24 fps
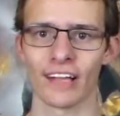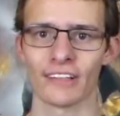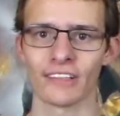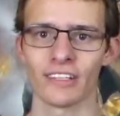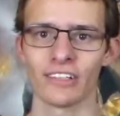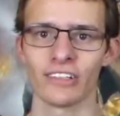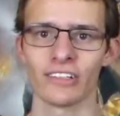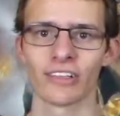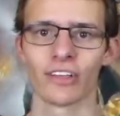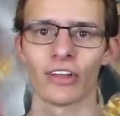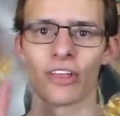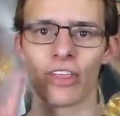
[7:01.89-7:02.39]

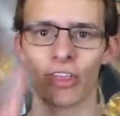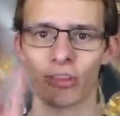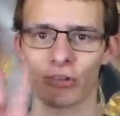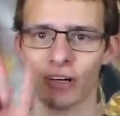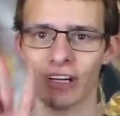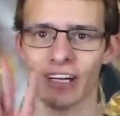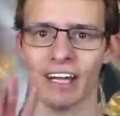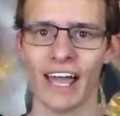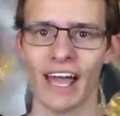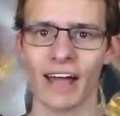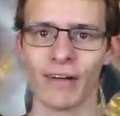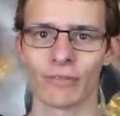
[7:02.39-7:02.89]
Island
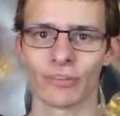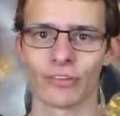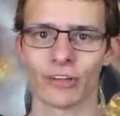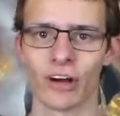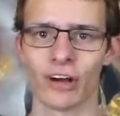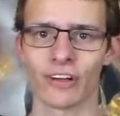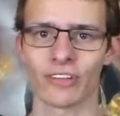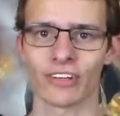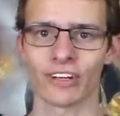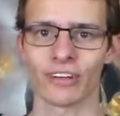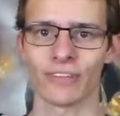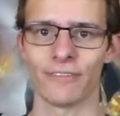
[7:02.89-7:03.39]
3.5
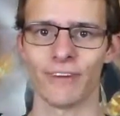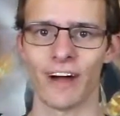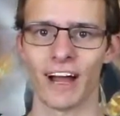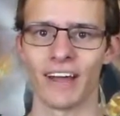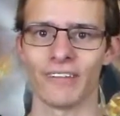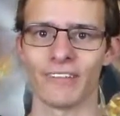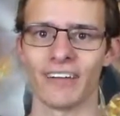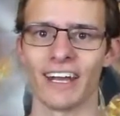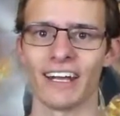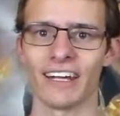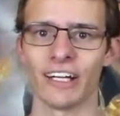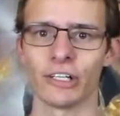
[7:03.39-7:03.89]
stars out of
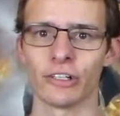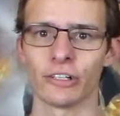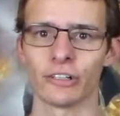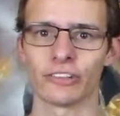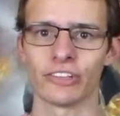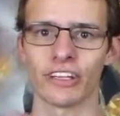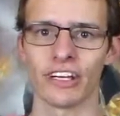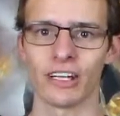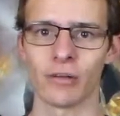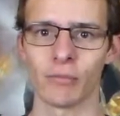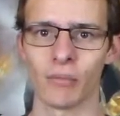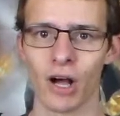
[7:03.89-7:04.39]
5. An
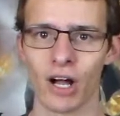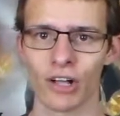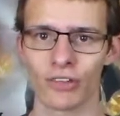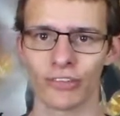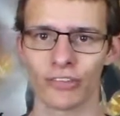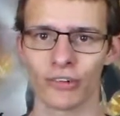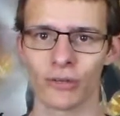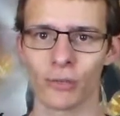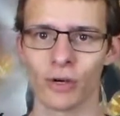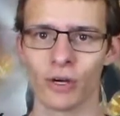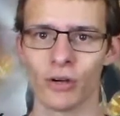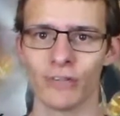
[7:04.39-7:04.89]
entertaining
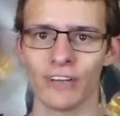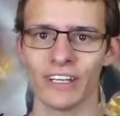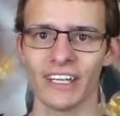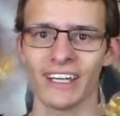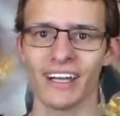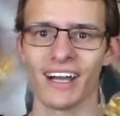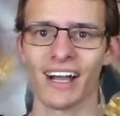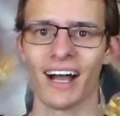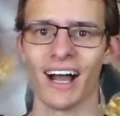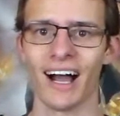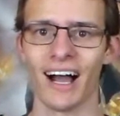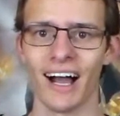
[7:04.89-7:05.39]
monster
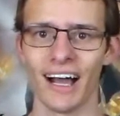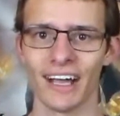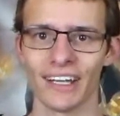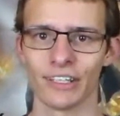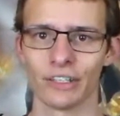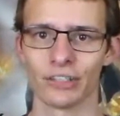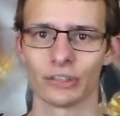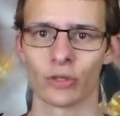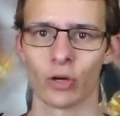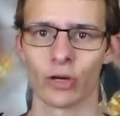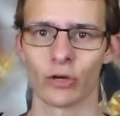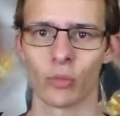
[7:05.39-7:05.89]
movie. I
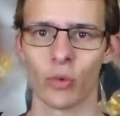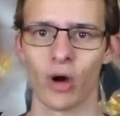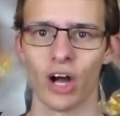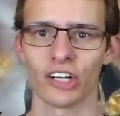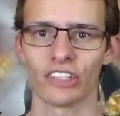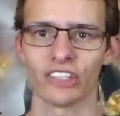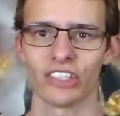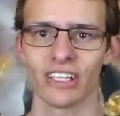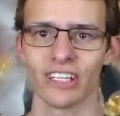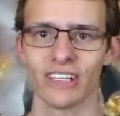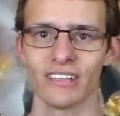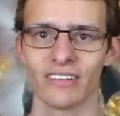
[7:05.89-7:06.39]
enjoyed
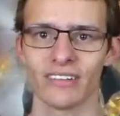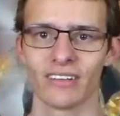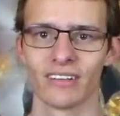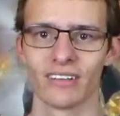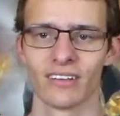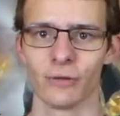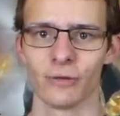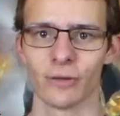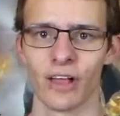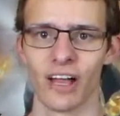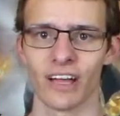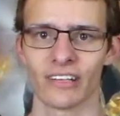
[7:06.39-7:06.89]
watching it. If
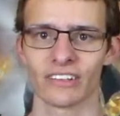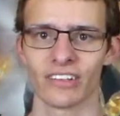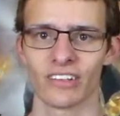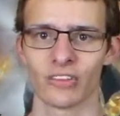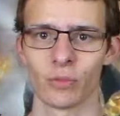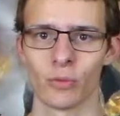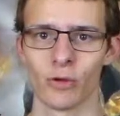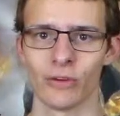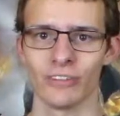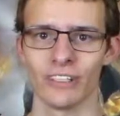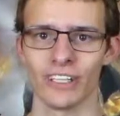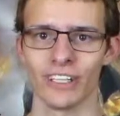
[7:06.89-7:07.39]
you like
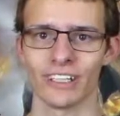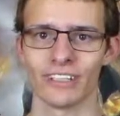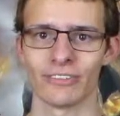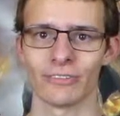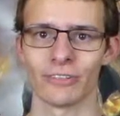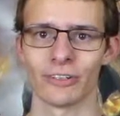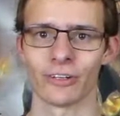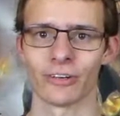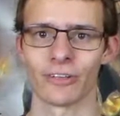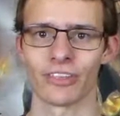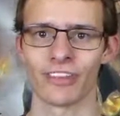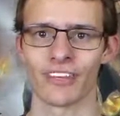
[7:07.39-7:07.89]
this movie and
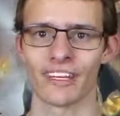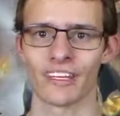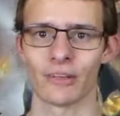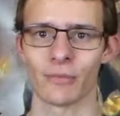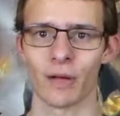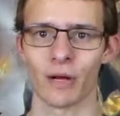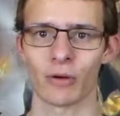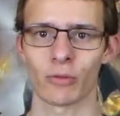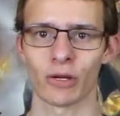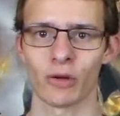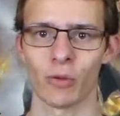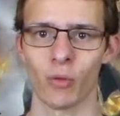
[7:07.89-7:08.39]
if you're thinking
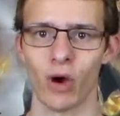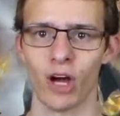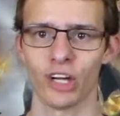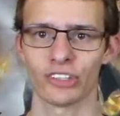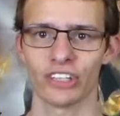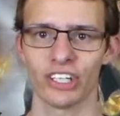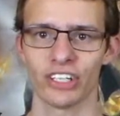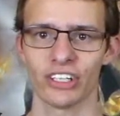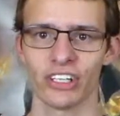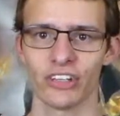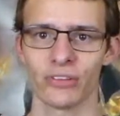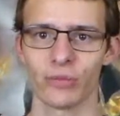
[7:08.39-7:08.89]
about
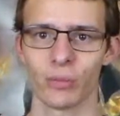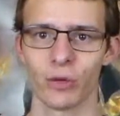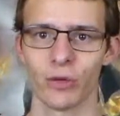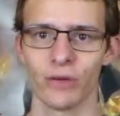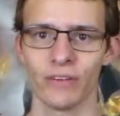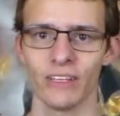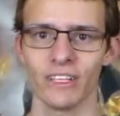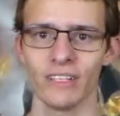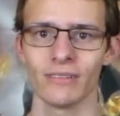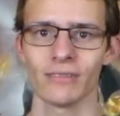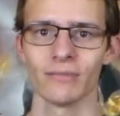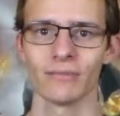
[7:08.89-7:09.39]
rewatching this
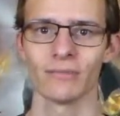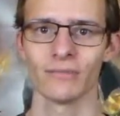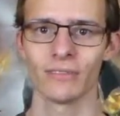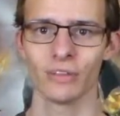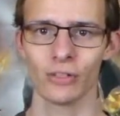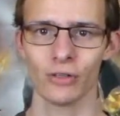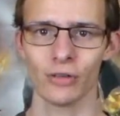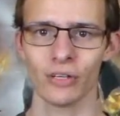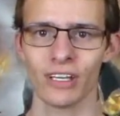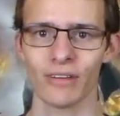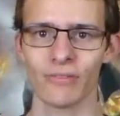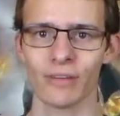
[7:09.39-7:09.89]
movie,
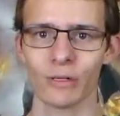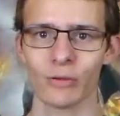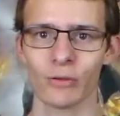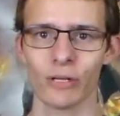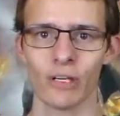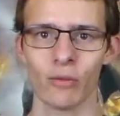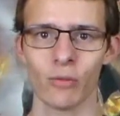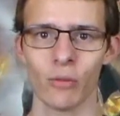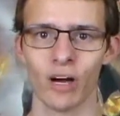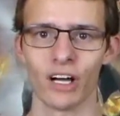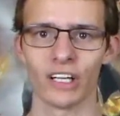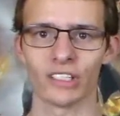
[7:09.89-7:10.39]
do give it a
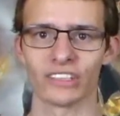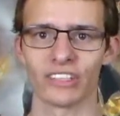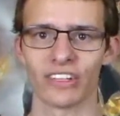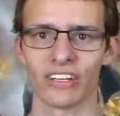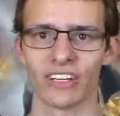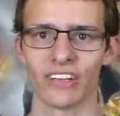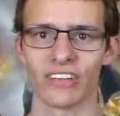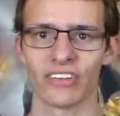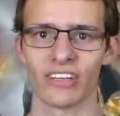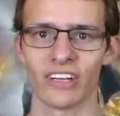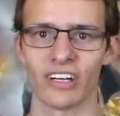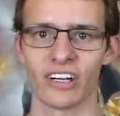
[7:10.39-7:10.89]
rewatch. It
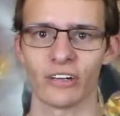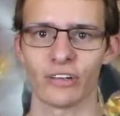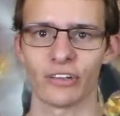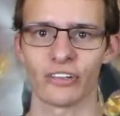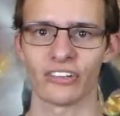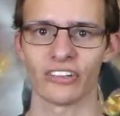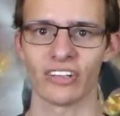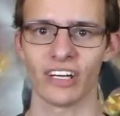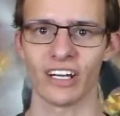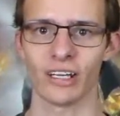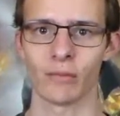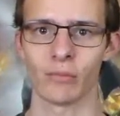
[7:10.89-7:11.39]
is an
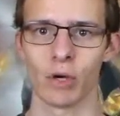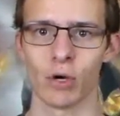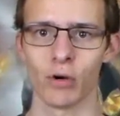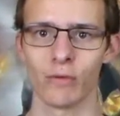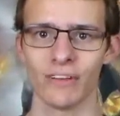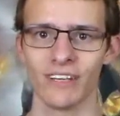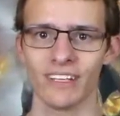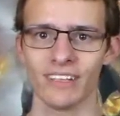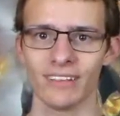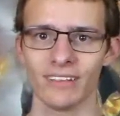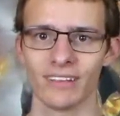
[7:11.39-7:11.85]
entertaining movie.